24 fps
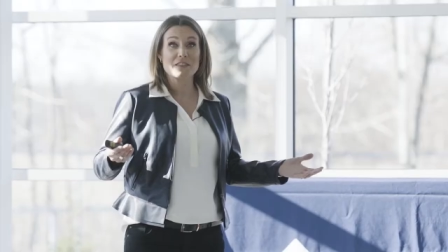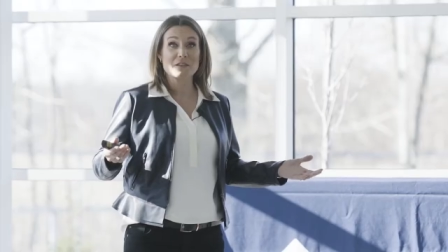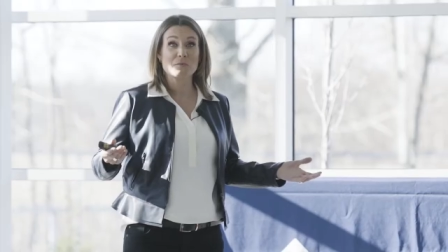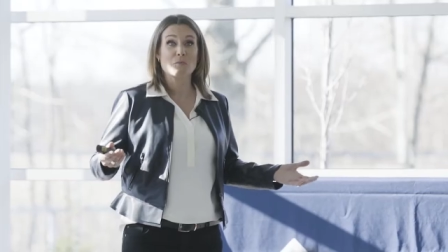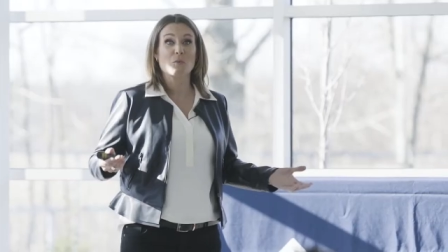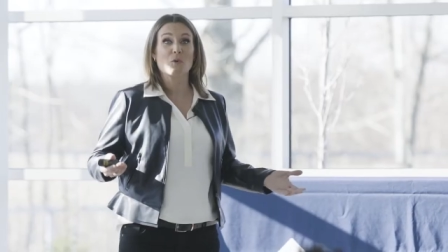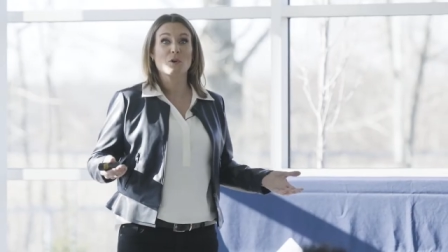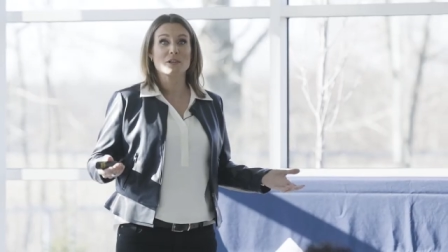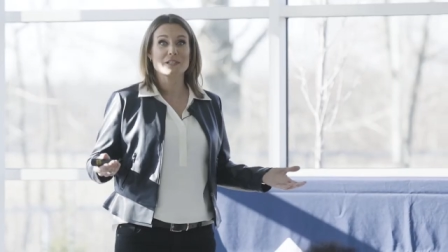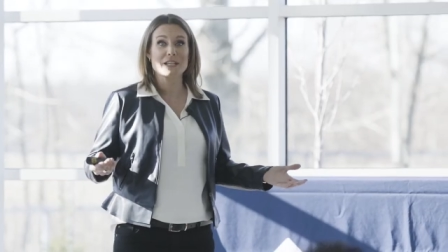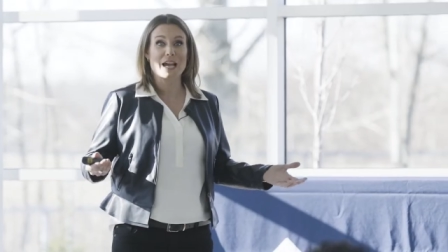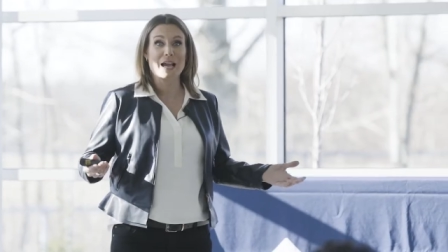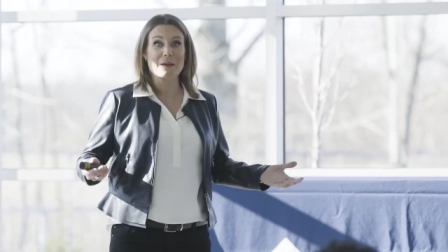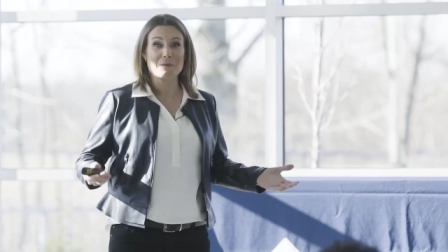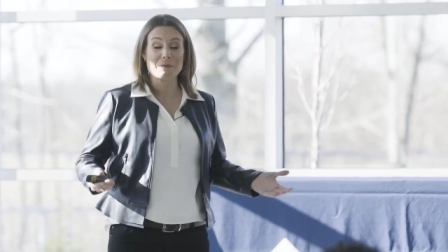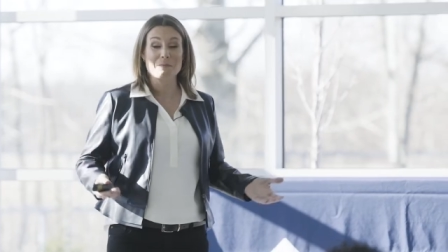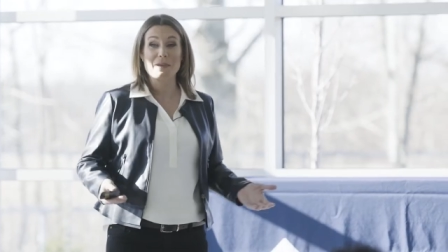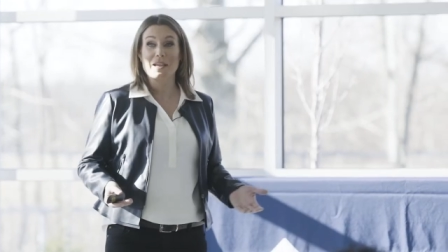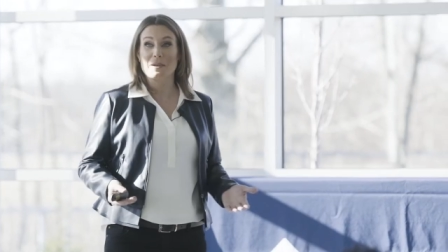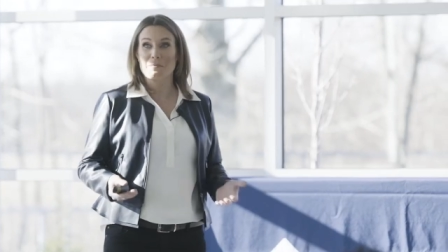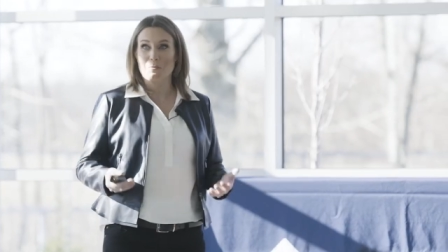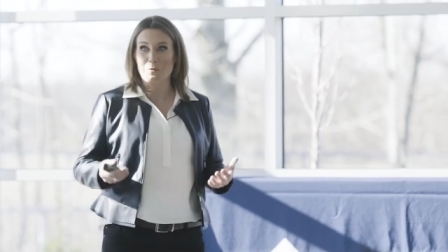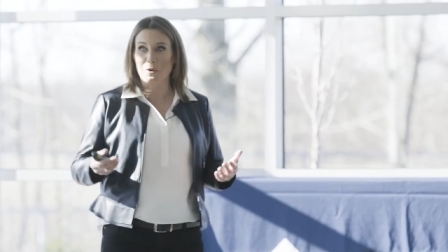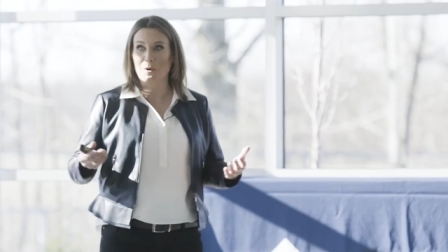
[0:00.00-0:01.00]
either more time
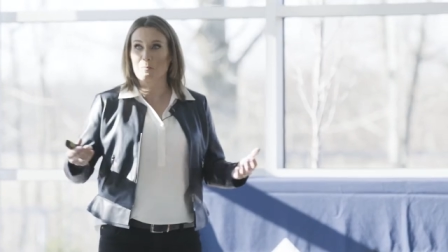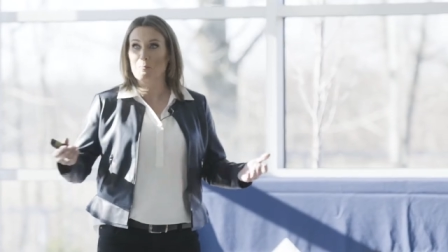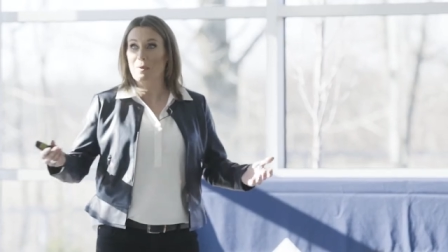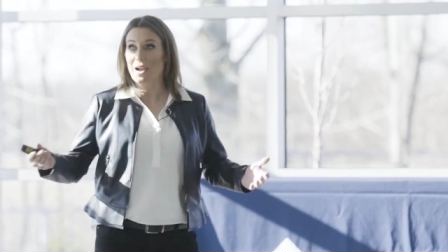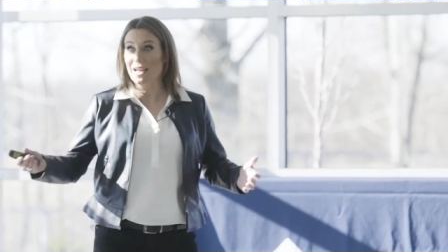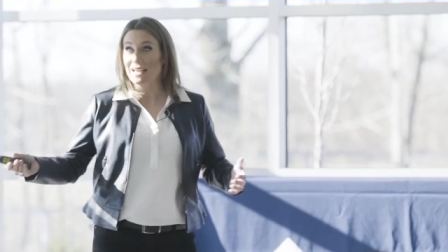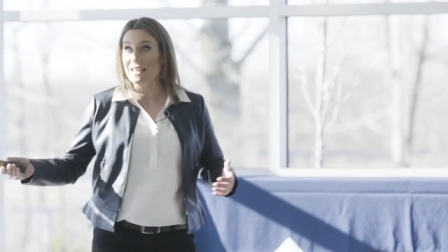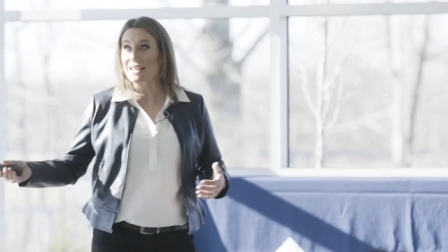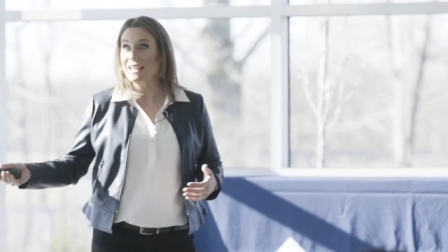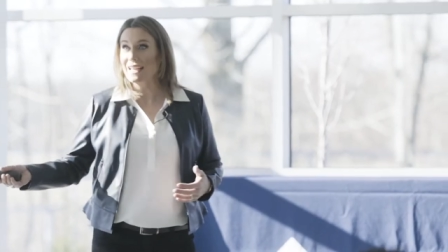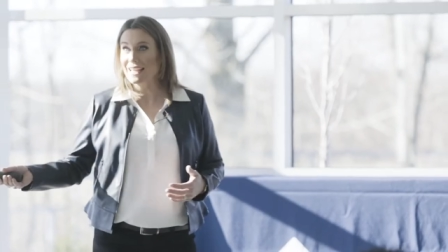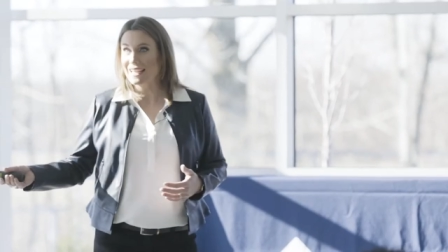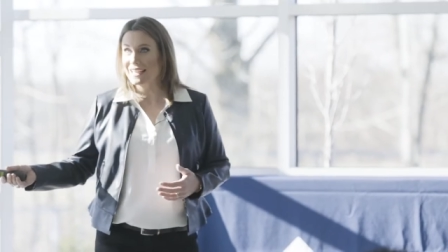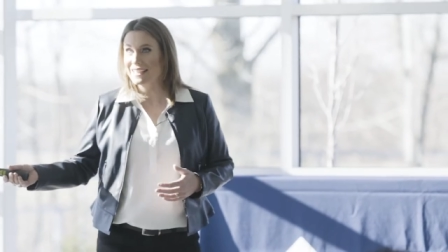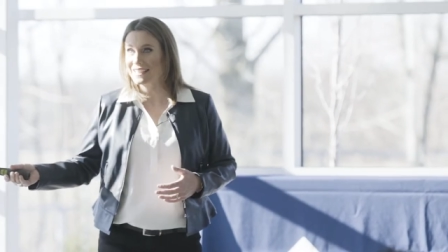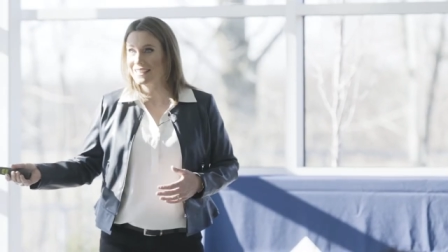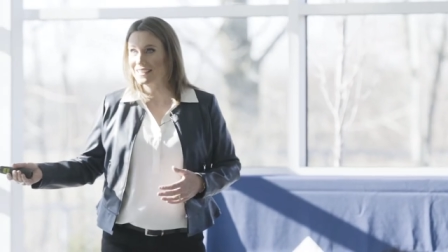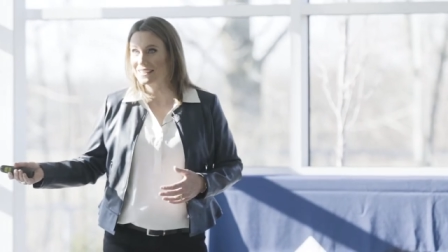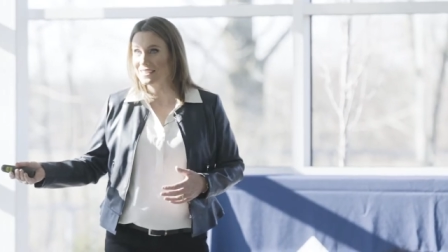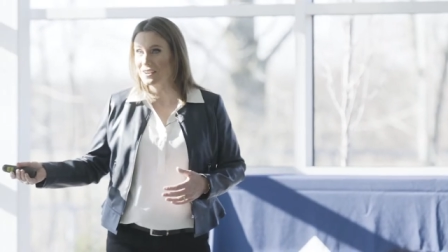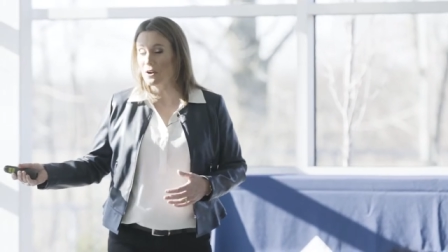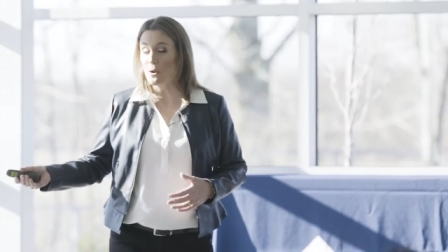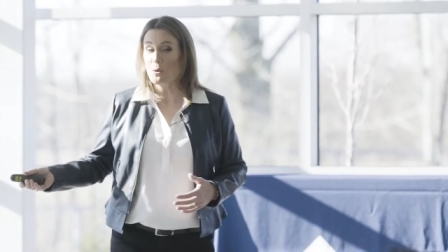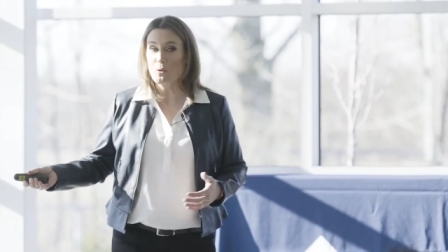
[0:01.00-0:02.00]
to make more money
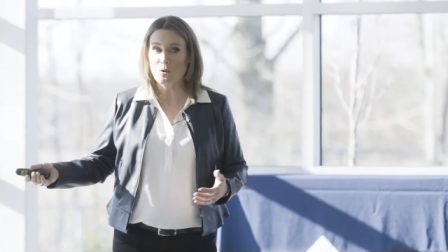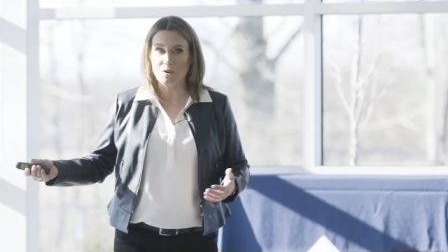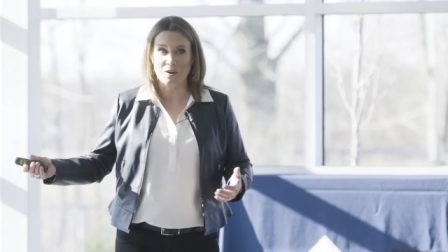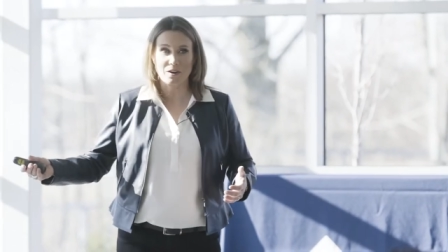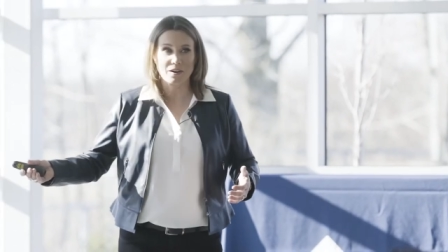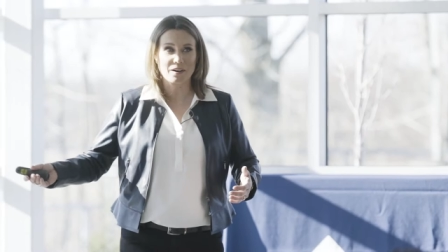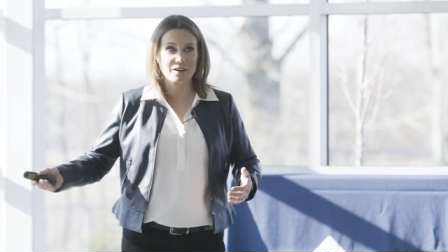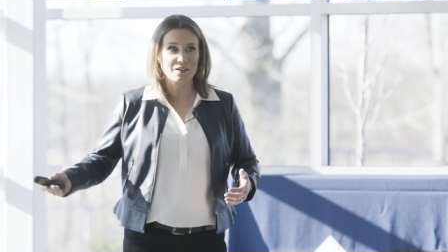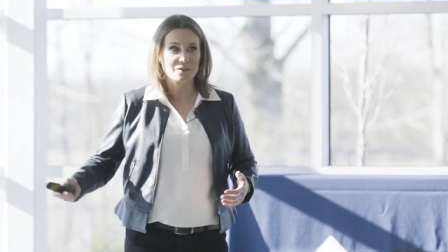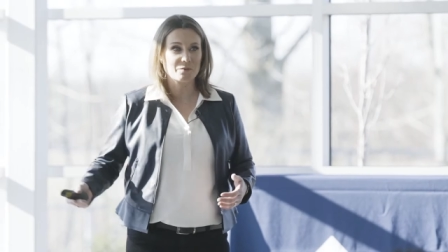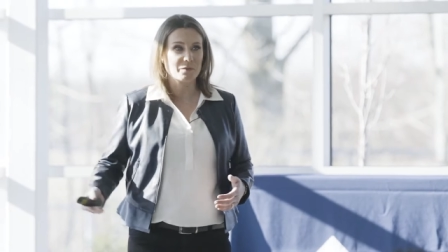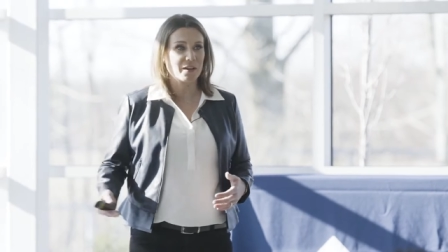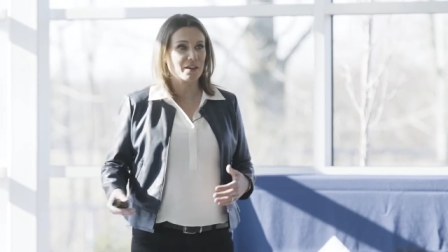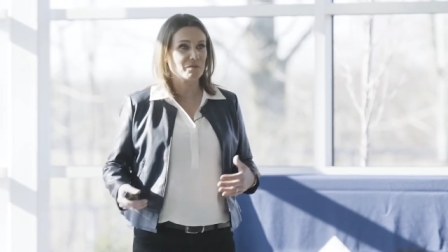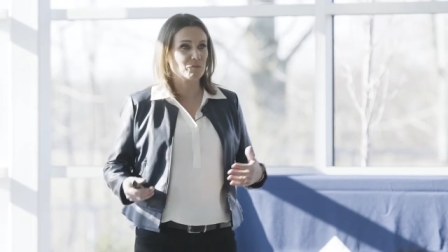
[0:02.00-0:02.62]
or